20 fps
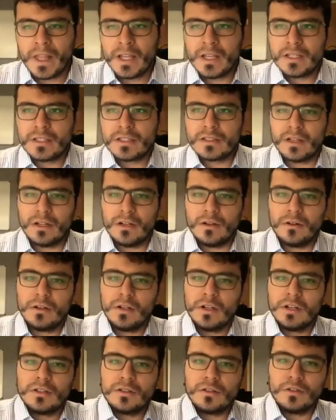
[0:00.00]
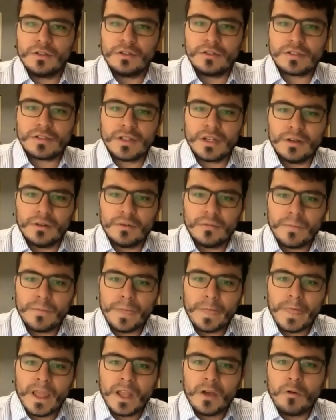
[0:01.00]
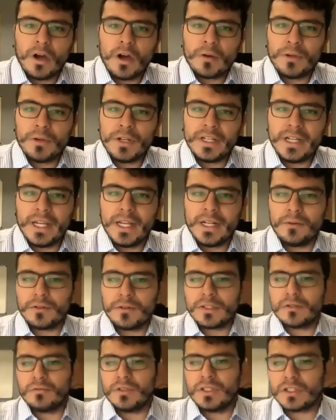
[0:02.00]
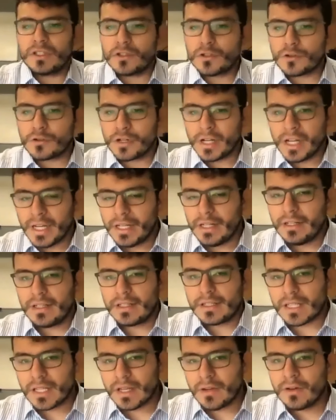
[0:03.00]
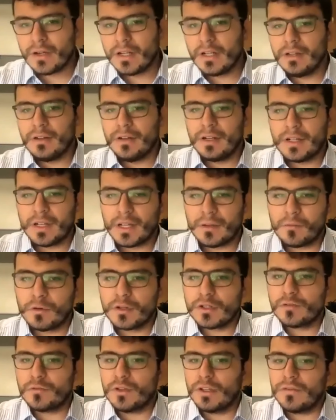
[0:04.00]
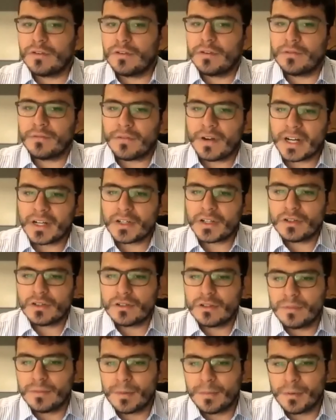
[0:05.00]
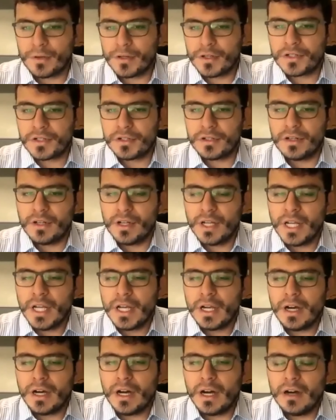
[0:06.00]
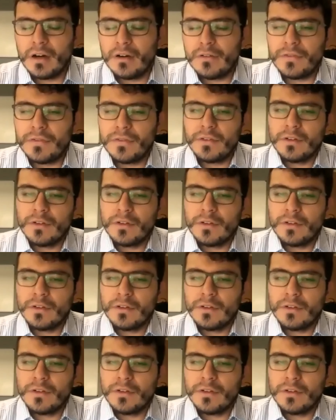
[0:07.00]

So to do so, what we did was we trained several neural networks with different fractions or proportion of